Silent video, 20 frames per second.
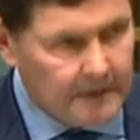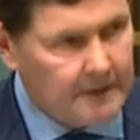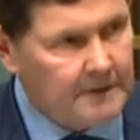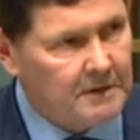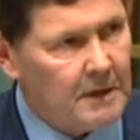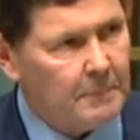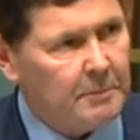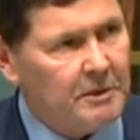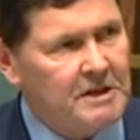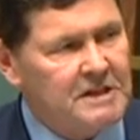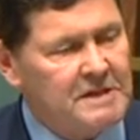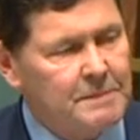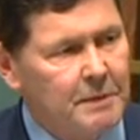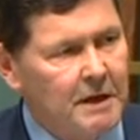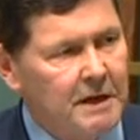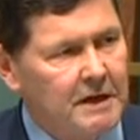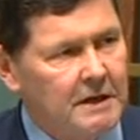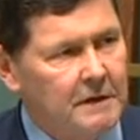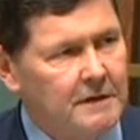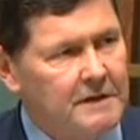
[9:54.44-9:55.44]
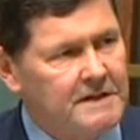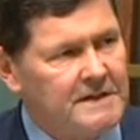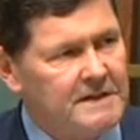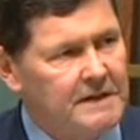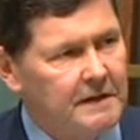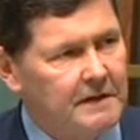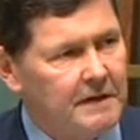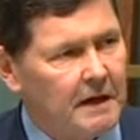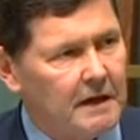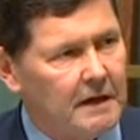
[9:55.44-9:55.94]
Deputy Speaker, this
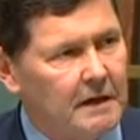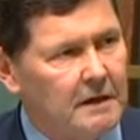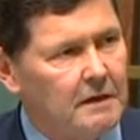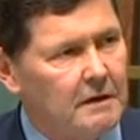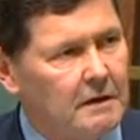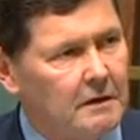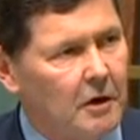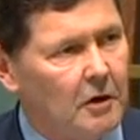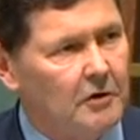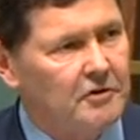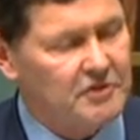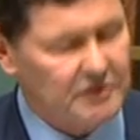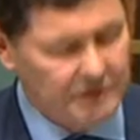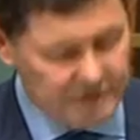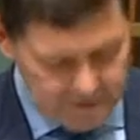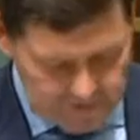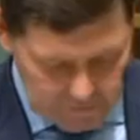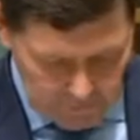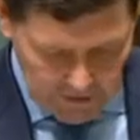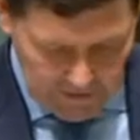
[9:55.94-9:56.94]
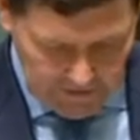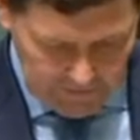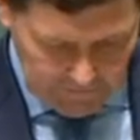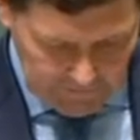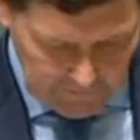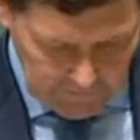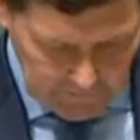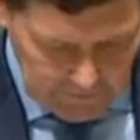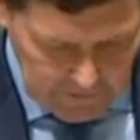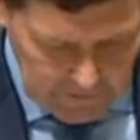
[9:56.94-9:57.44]
is a conscience debate.
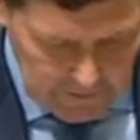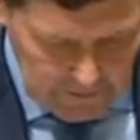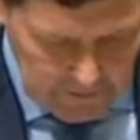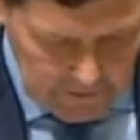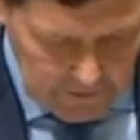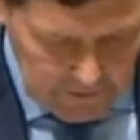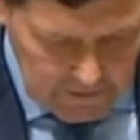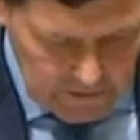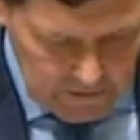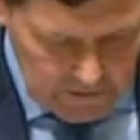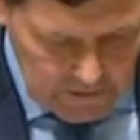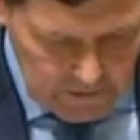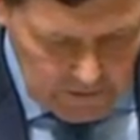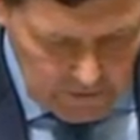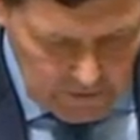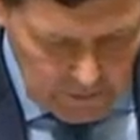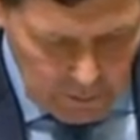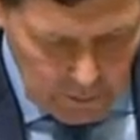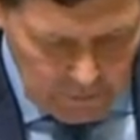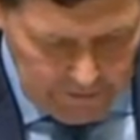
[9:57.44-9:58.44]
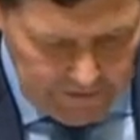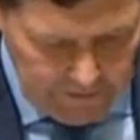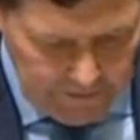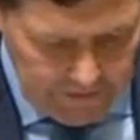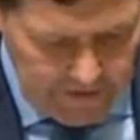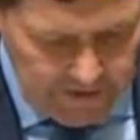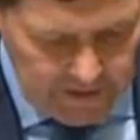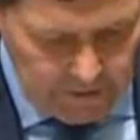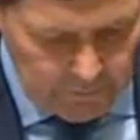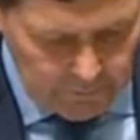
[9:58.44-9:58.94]

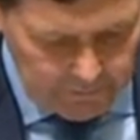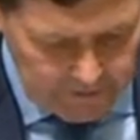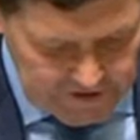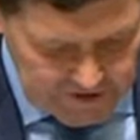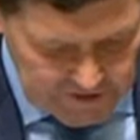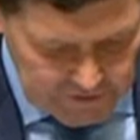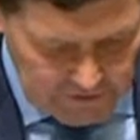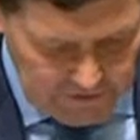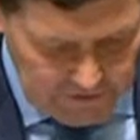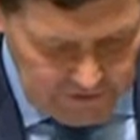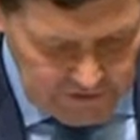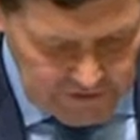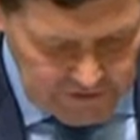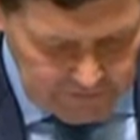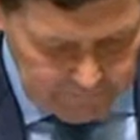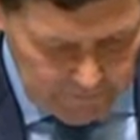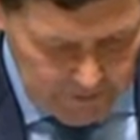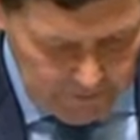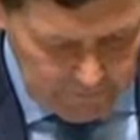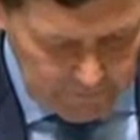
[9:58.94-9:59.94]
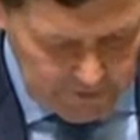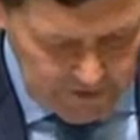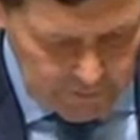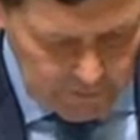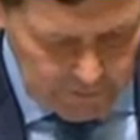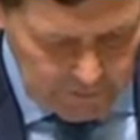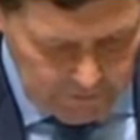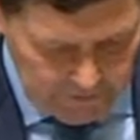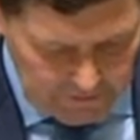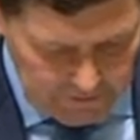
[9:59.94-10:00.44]
Accordingly, it would be strange if members
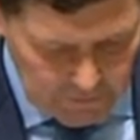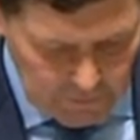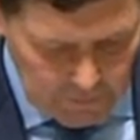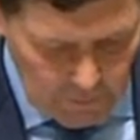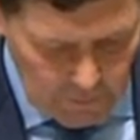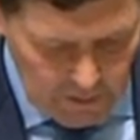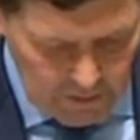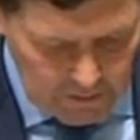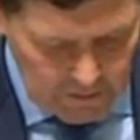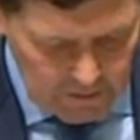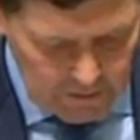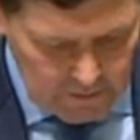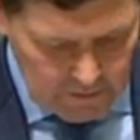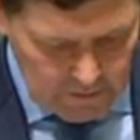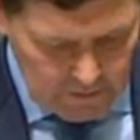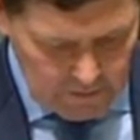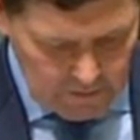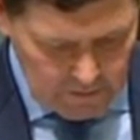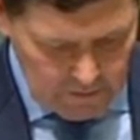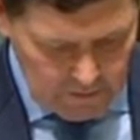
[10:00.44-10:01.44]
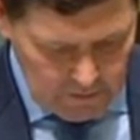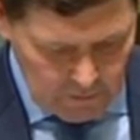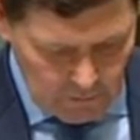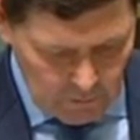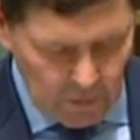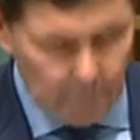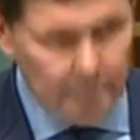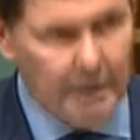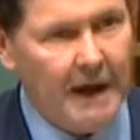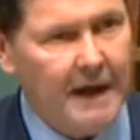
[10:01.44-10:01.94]
were to ignore
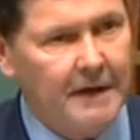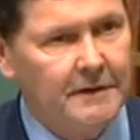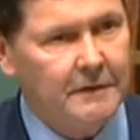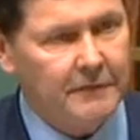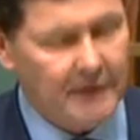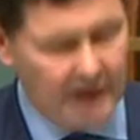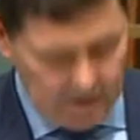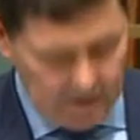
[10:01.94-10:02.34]
or abandon their